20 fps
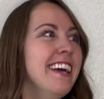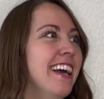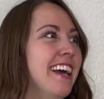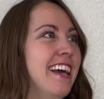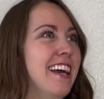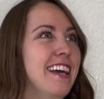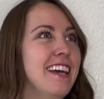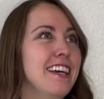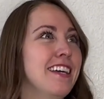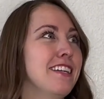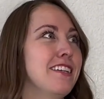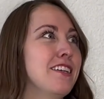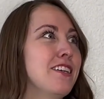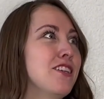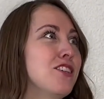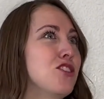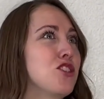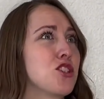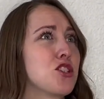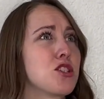and
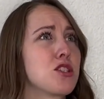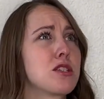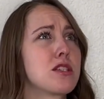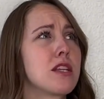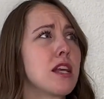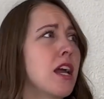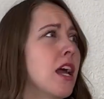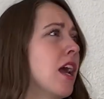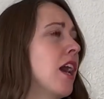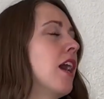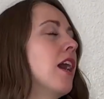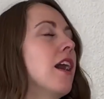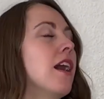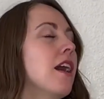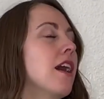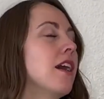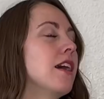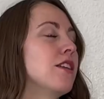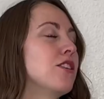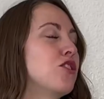it's
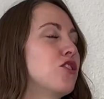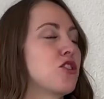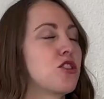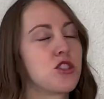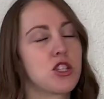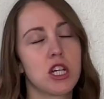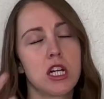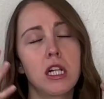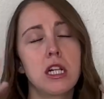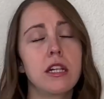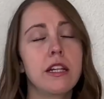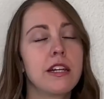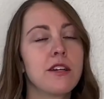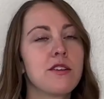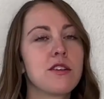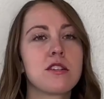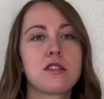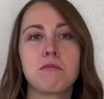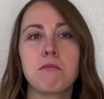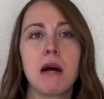just the
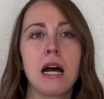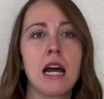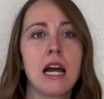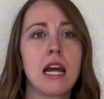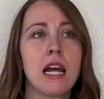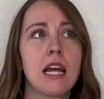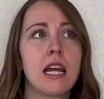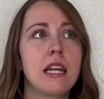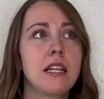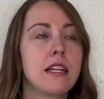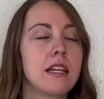clearest mind.